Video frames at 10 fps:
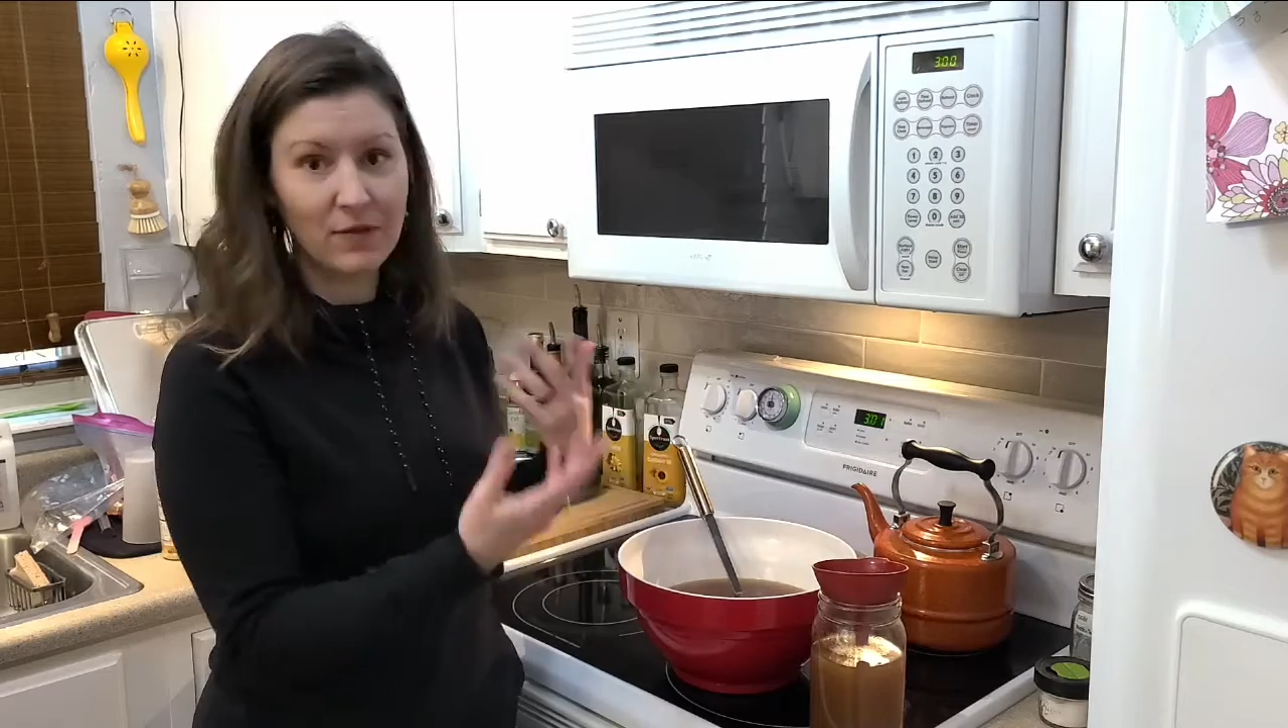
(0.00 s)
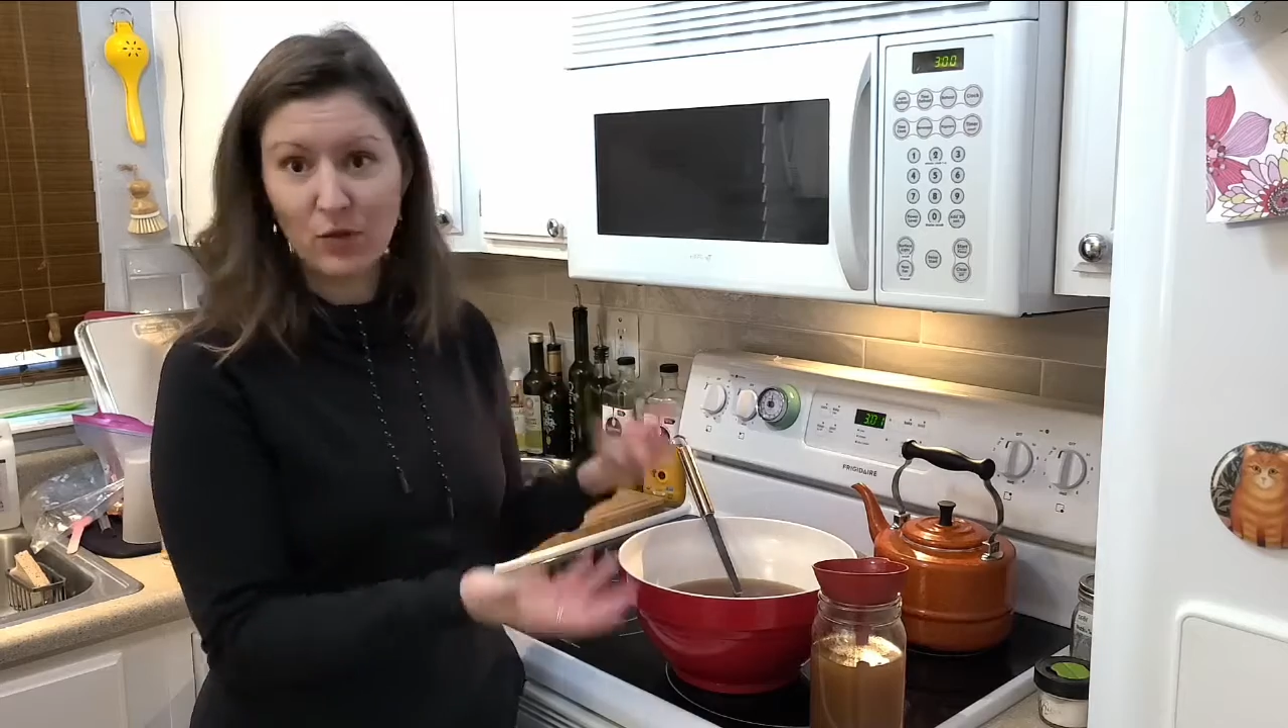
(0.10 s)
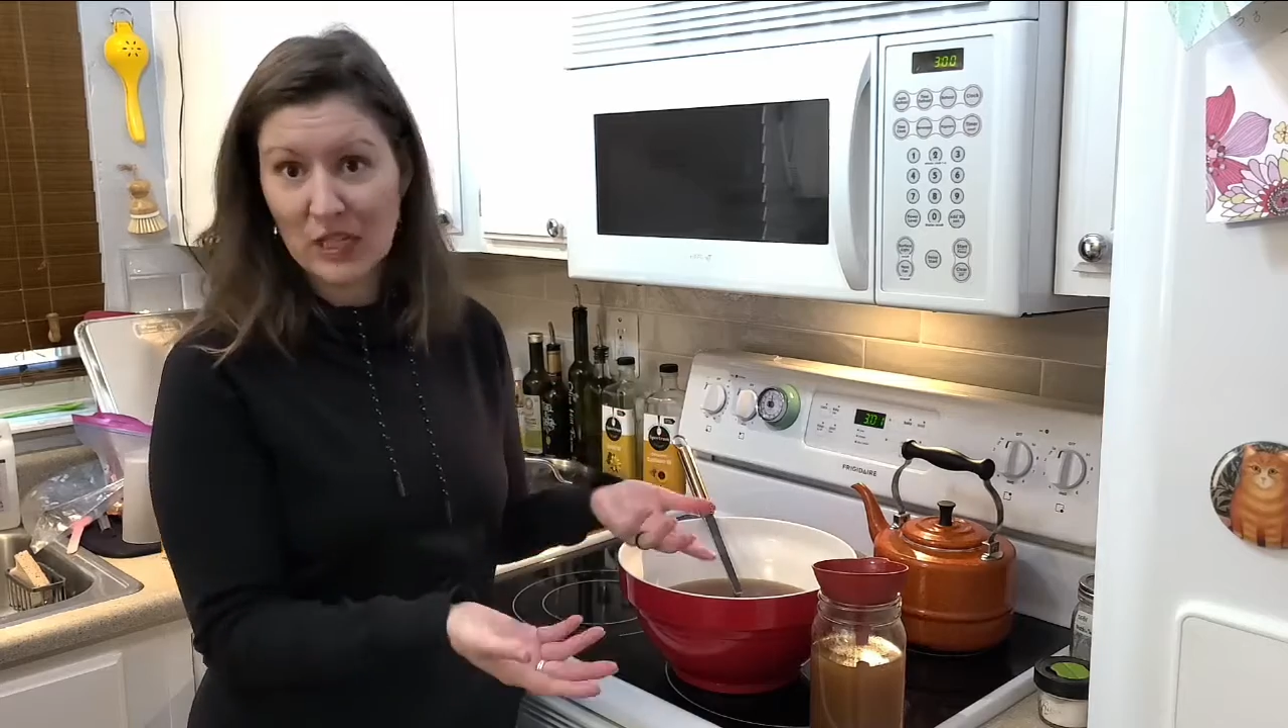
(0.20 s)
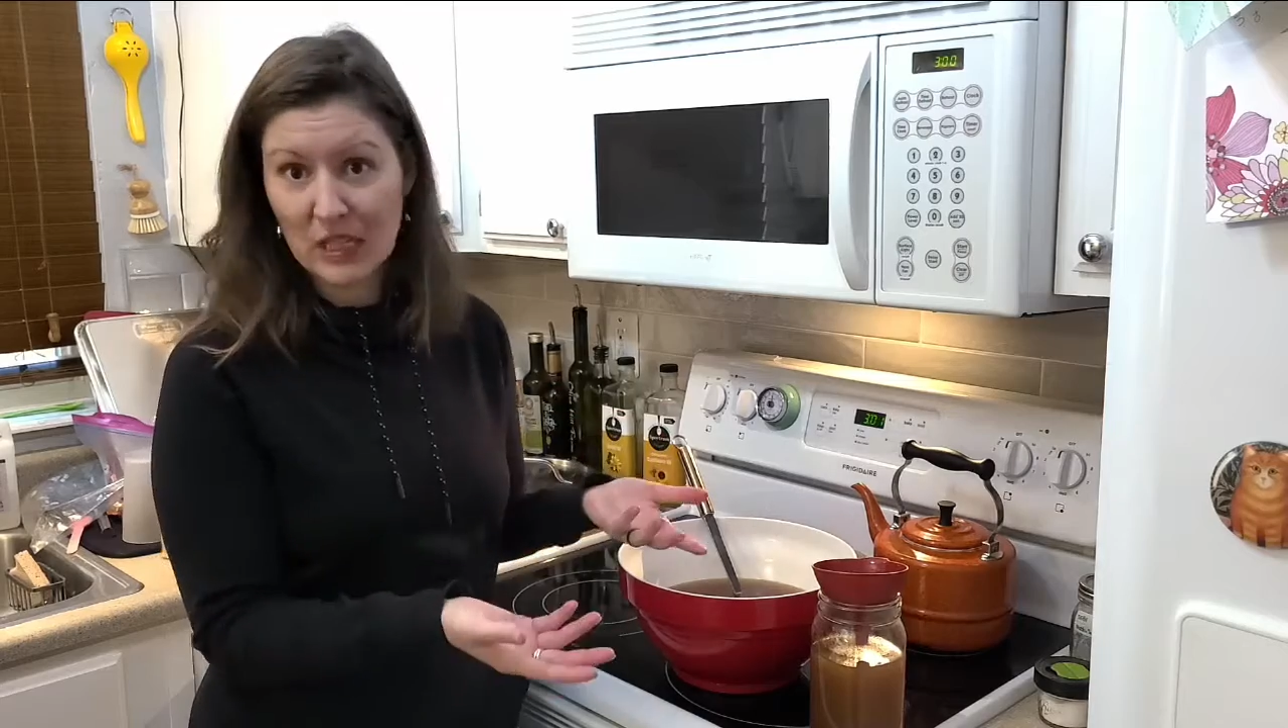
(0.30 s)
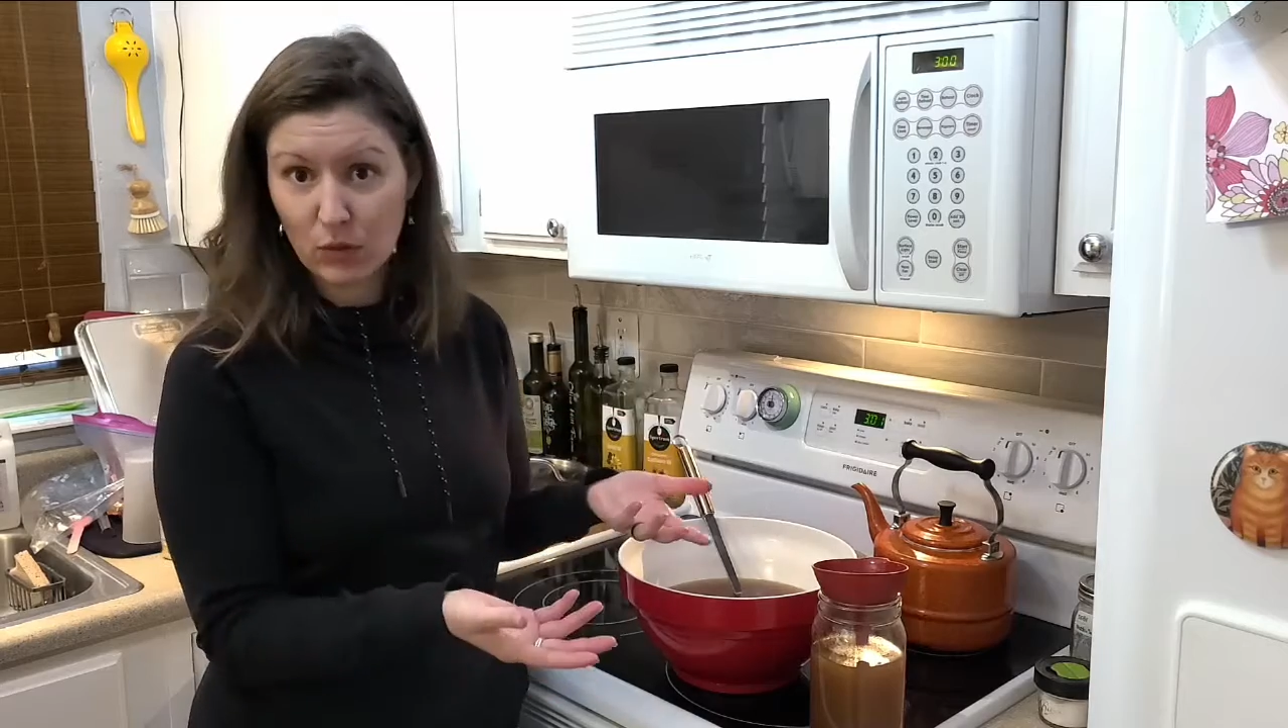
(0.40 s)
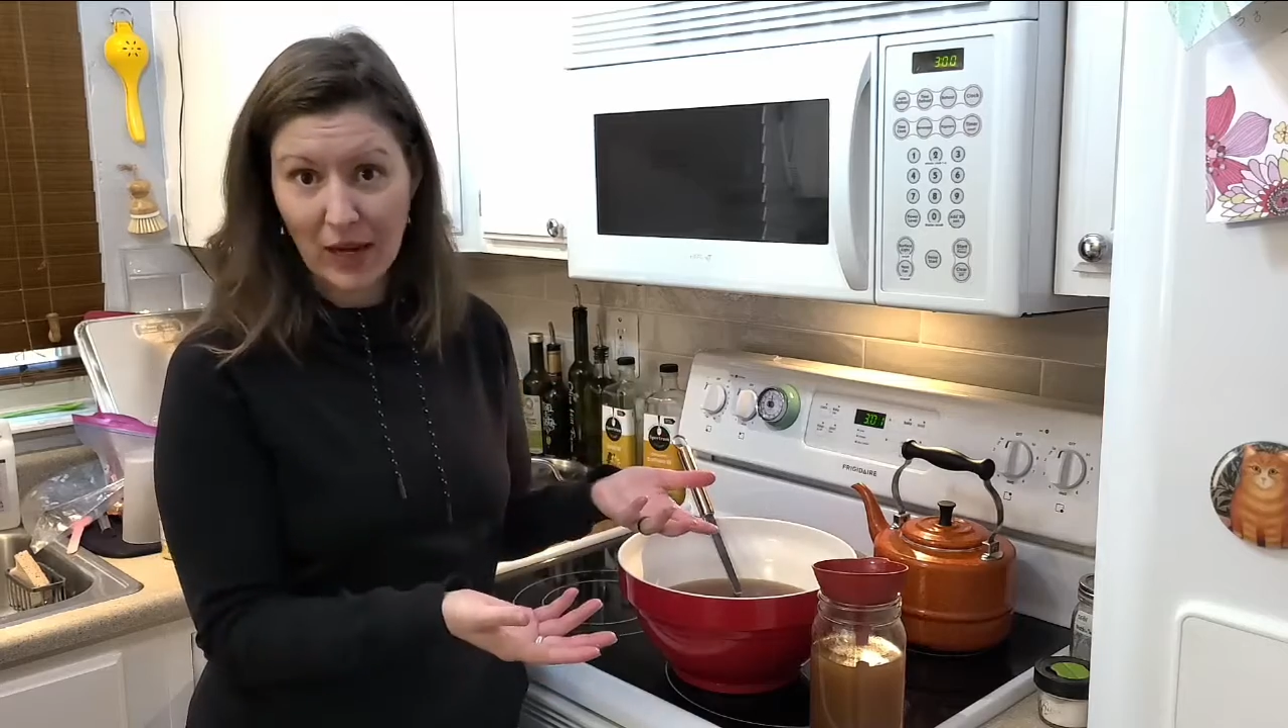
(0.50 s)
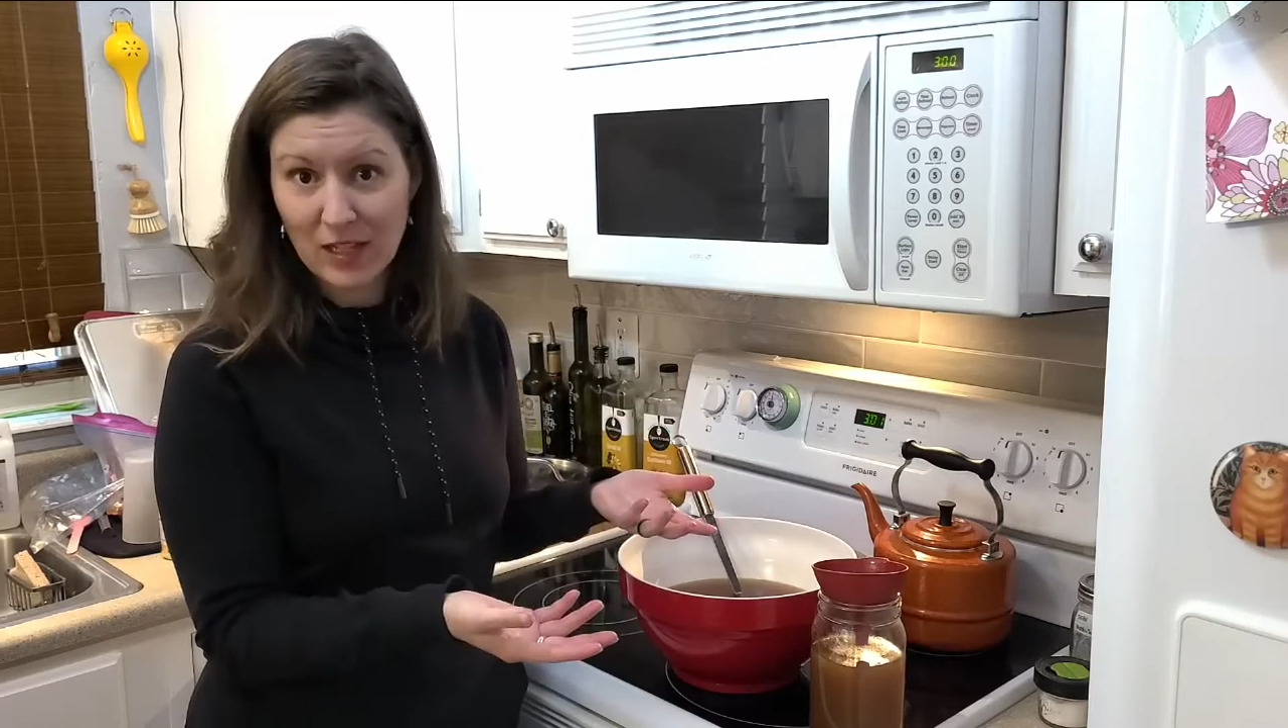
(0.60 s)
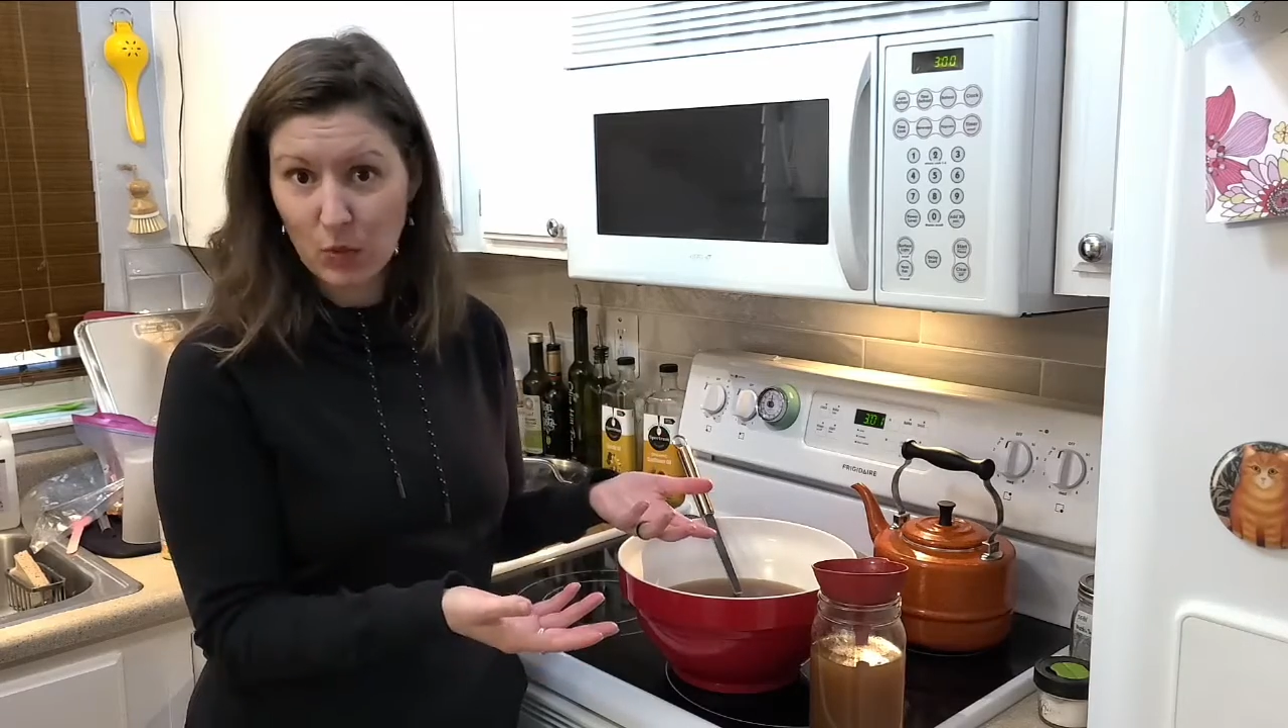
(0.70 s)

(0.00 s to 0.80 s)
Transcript: freeze the rest,